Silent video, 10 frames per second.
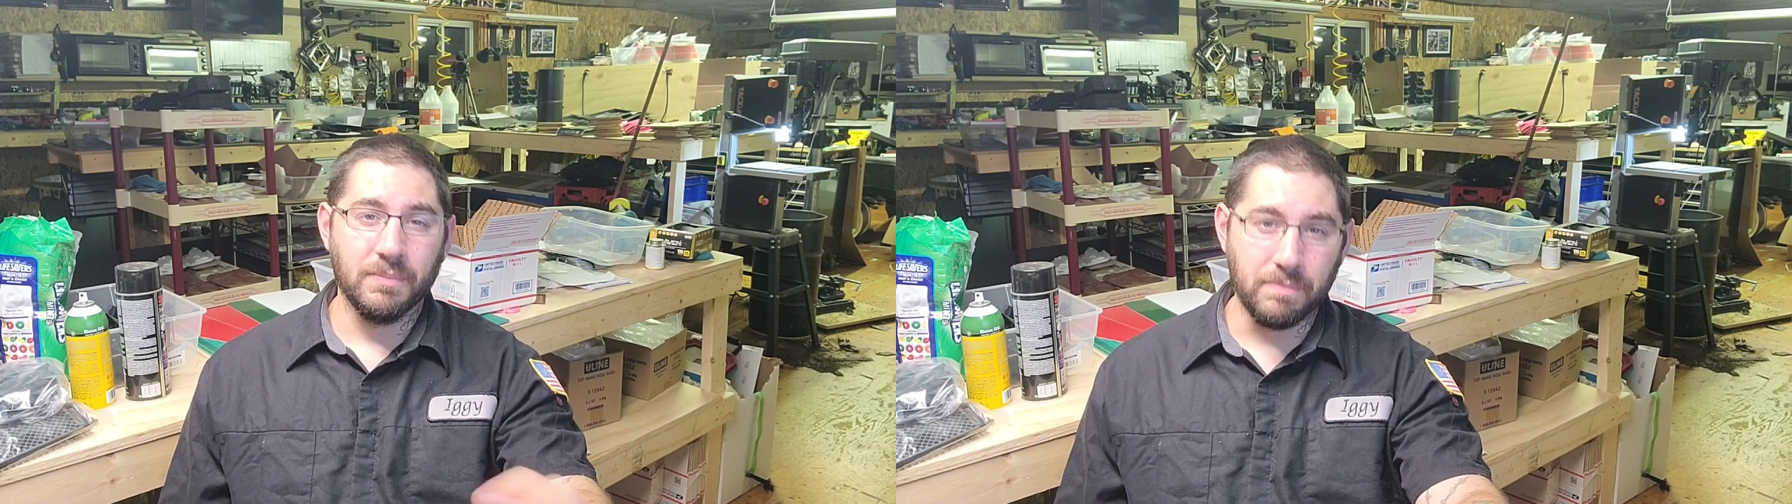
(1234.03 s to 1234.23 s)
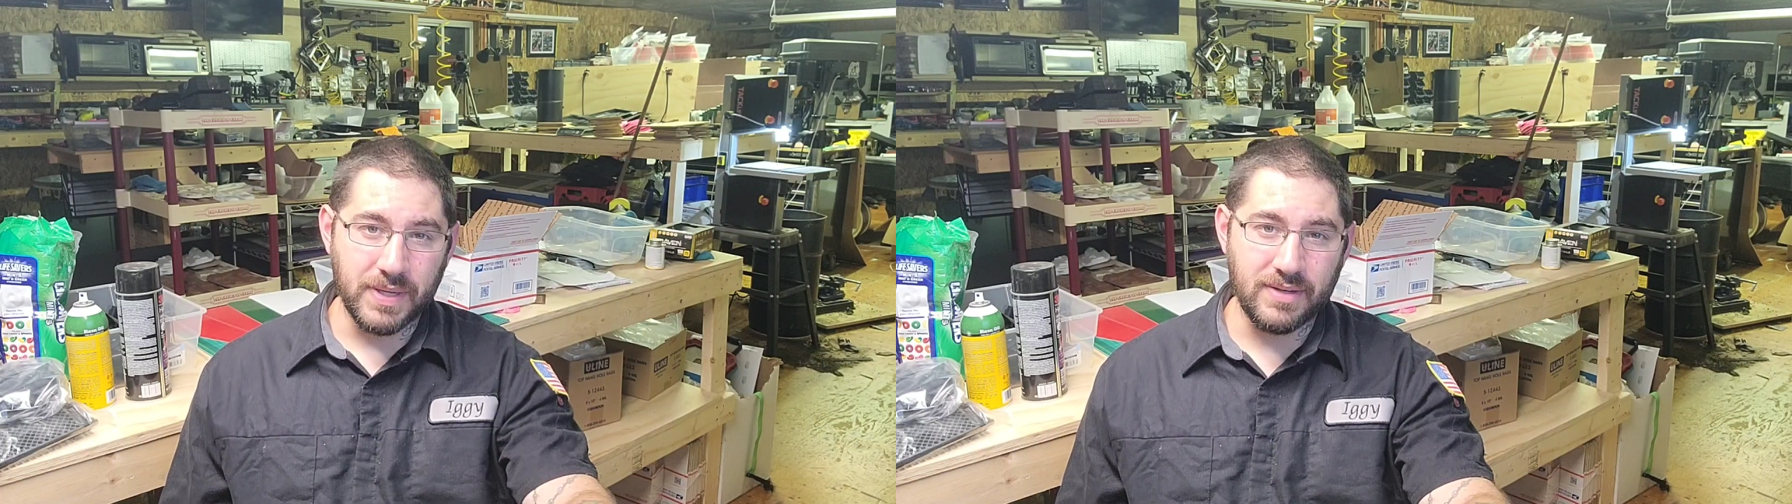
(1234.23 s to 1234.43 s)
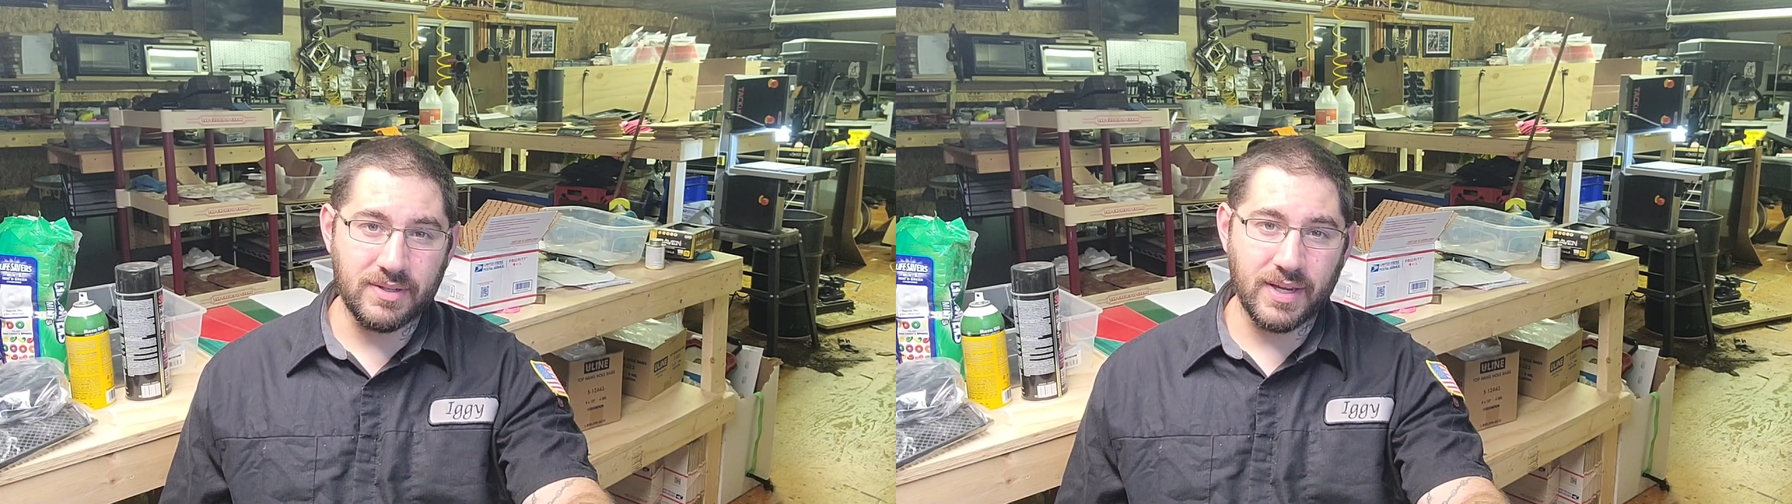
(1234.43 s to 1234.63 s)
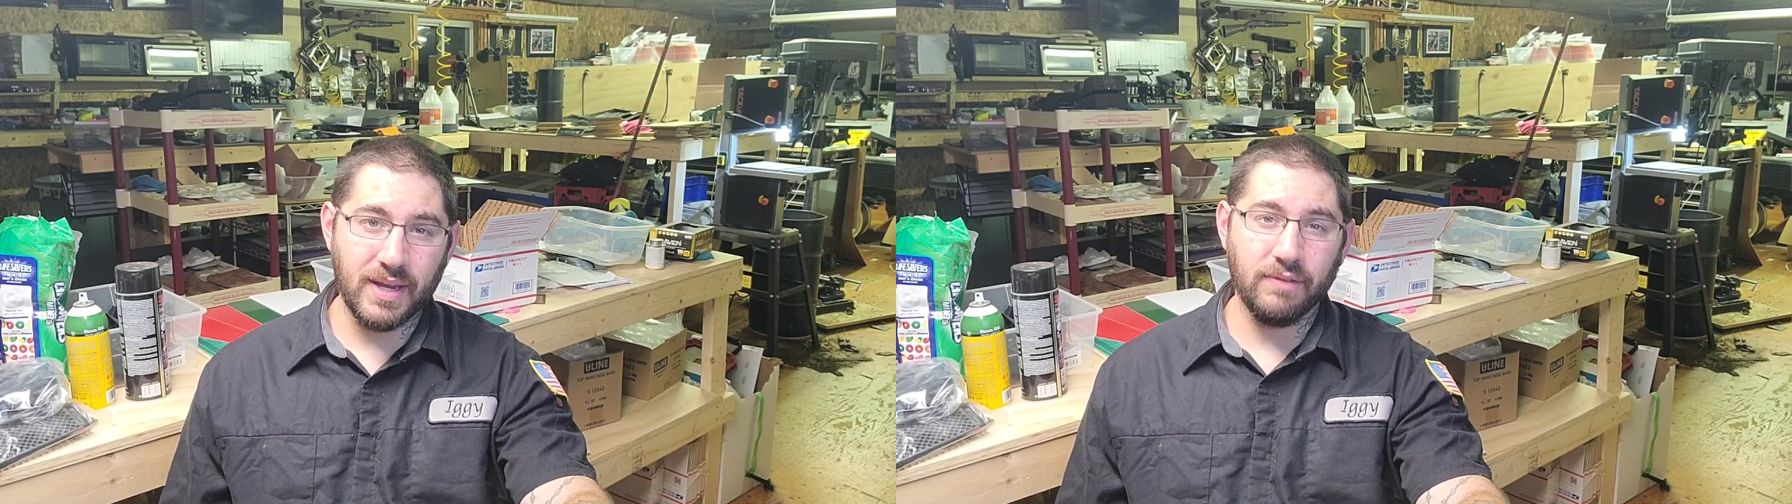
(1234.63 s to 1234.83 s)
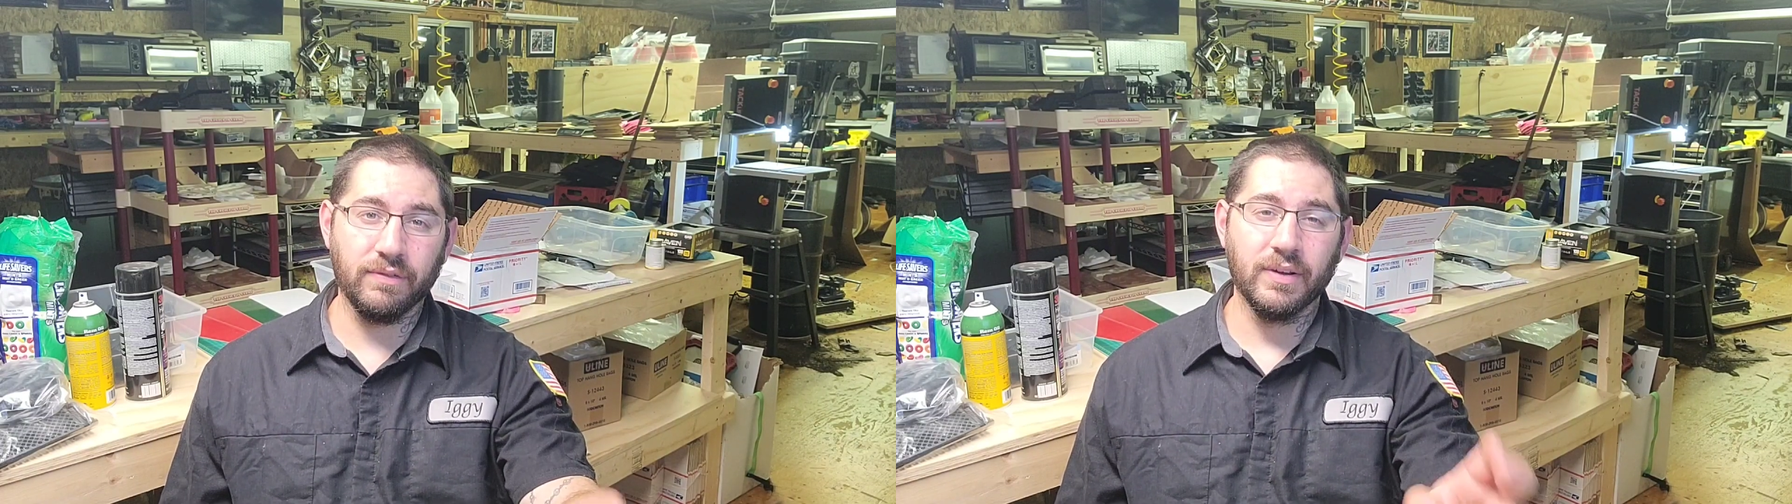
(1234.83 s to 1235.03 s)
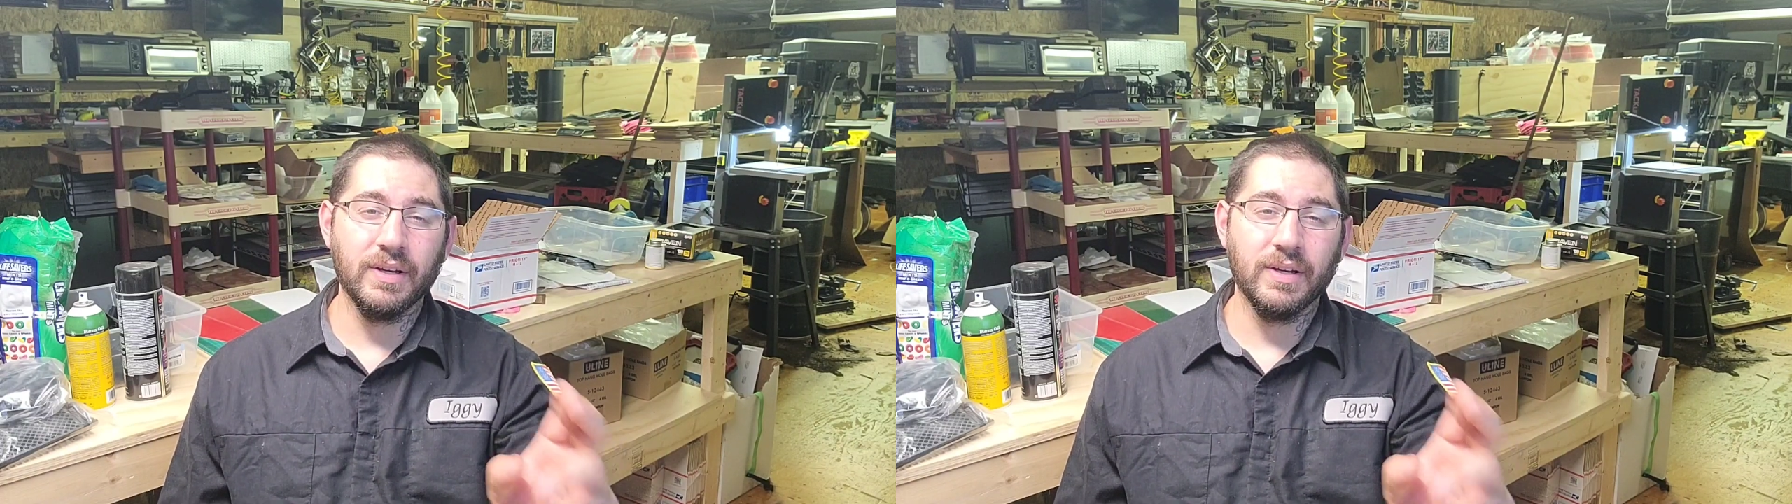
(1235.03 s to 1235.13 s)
be safe,